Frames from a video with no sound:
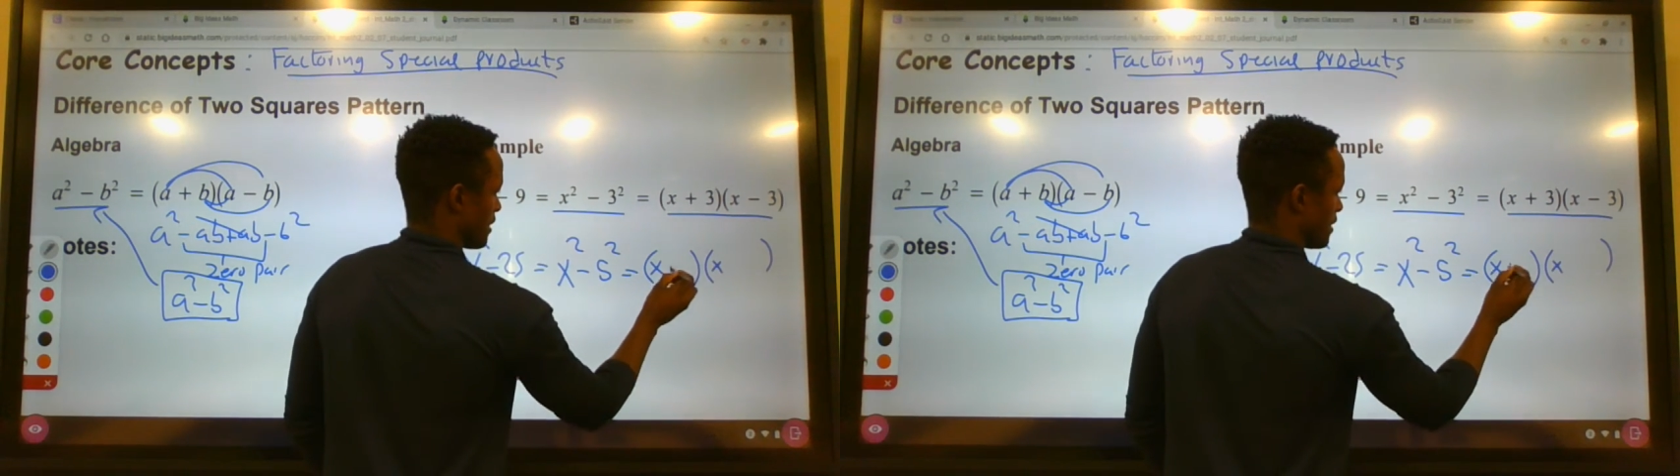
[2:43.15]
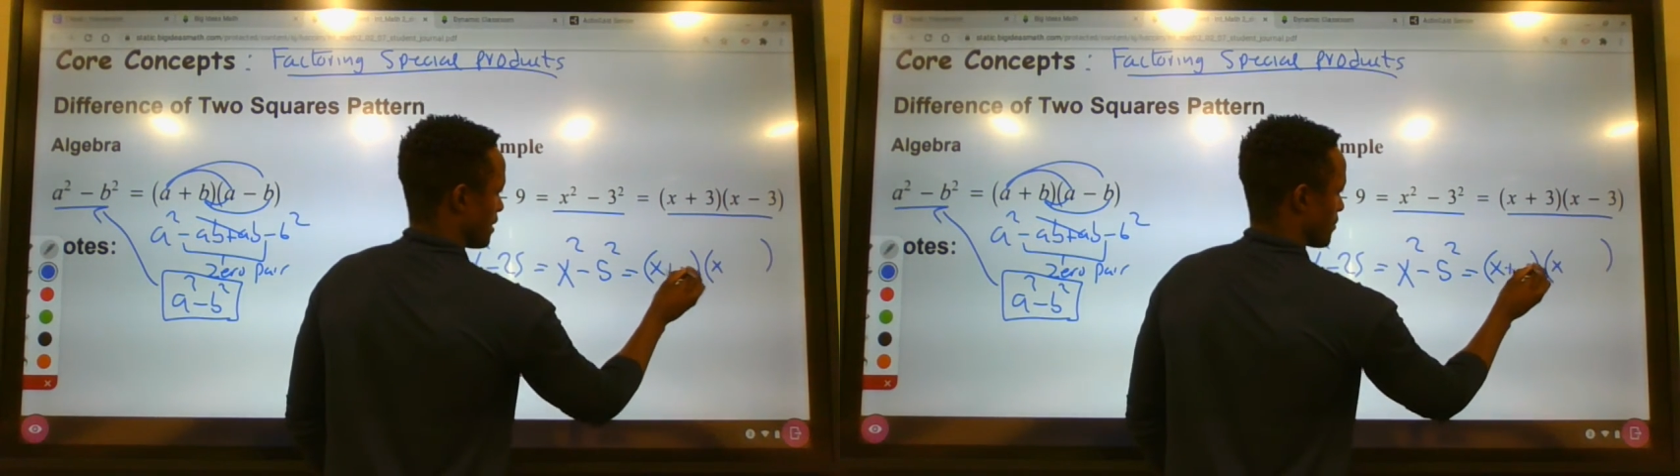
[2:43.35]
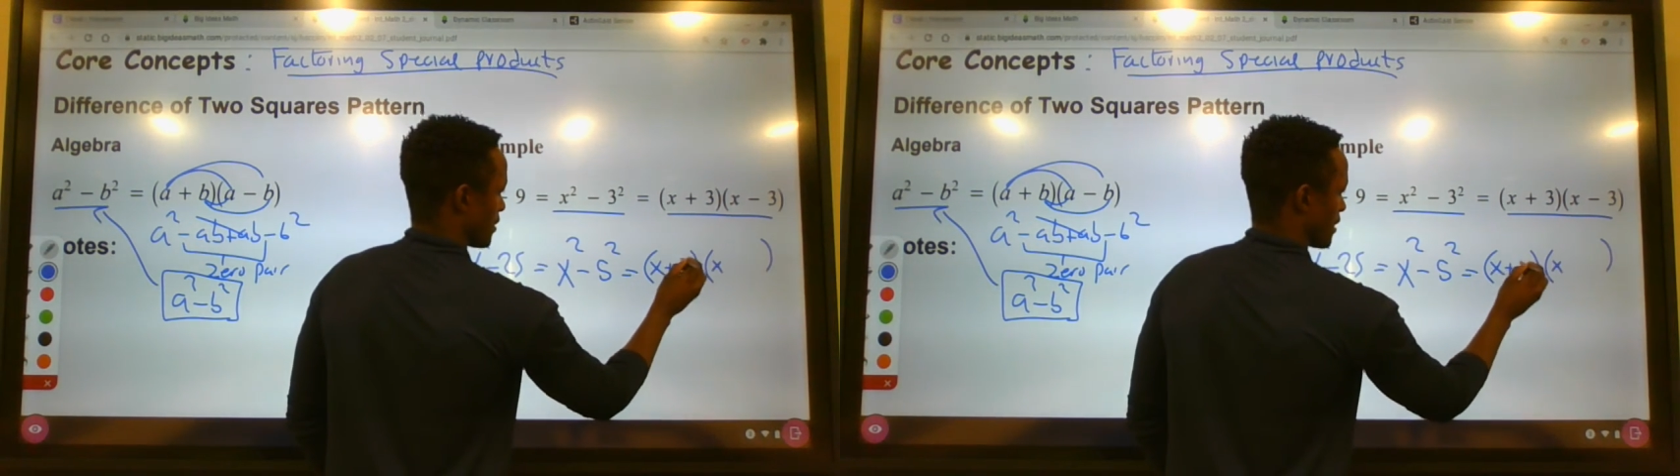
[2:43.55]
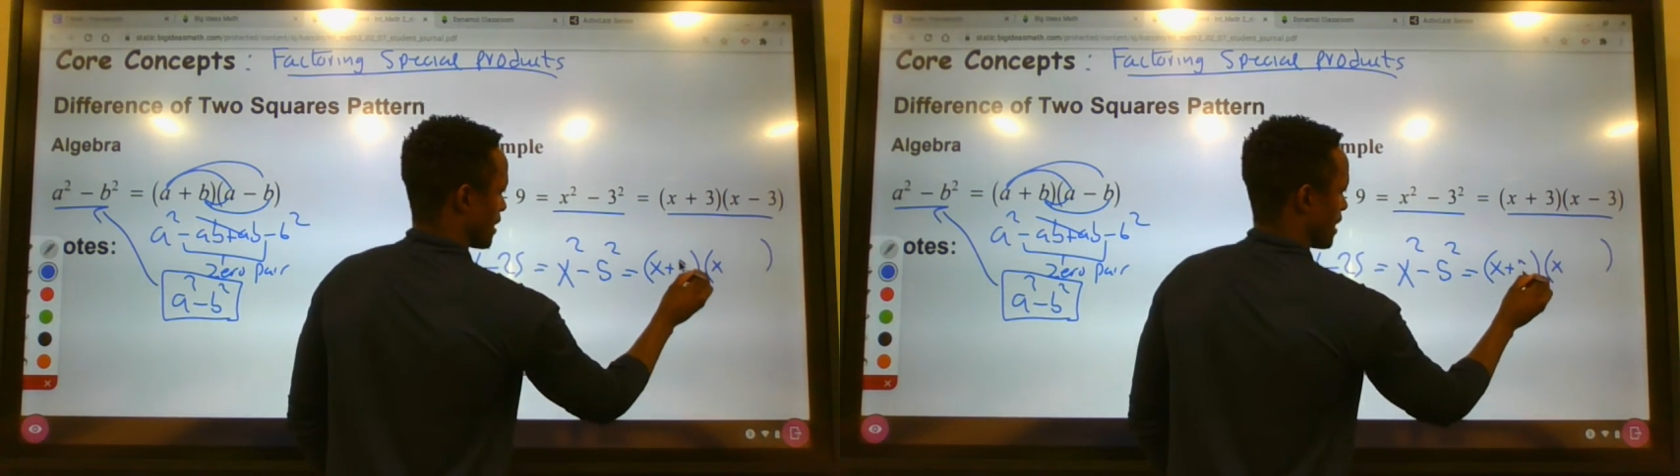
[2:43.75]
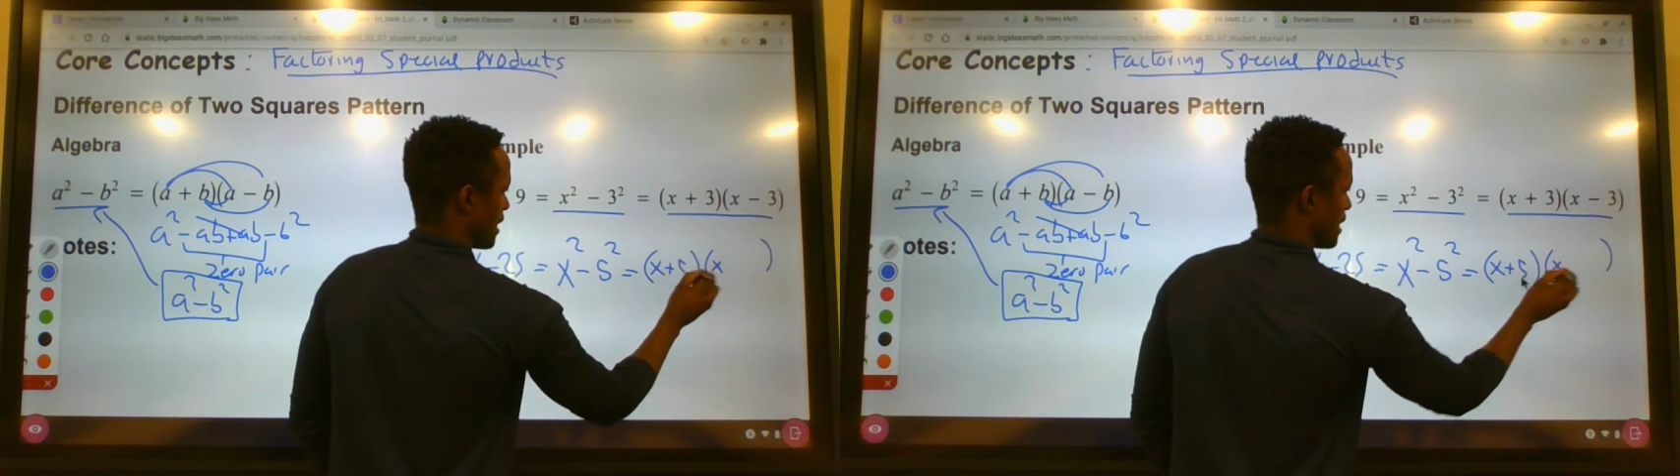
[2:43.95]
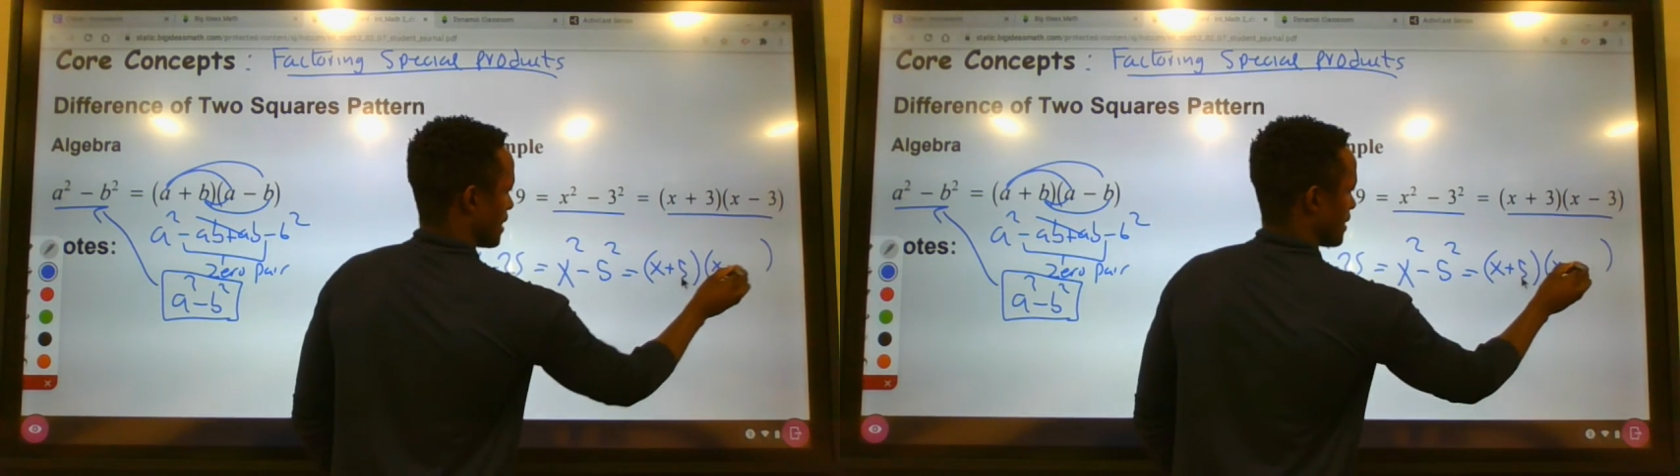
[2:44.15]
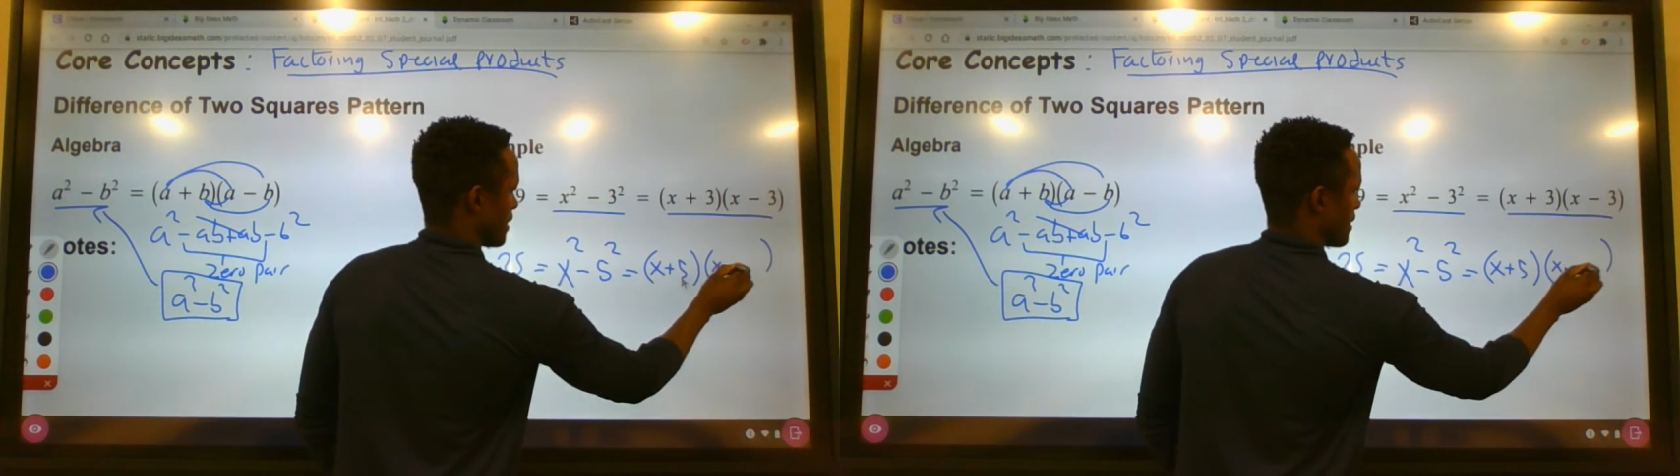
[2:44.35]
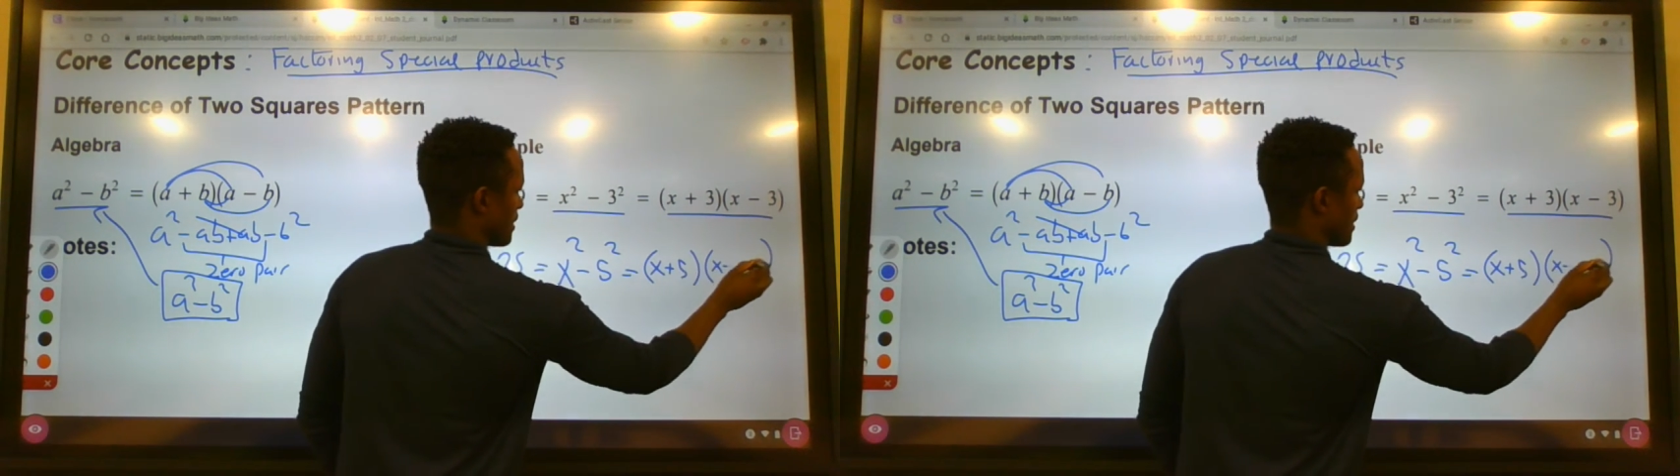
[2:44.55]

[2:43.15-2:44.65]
and then we're going to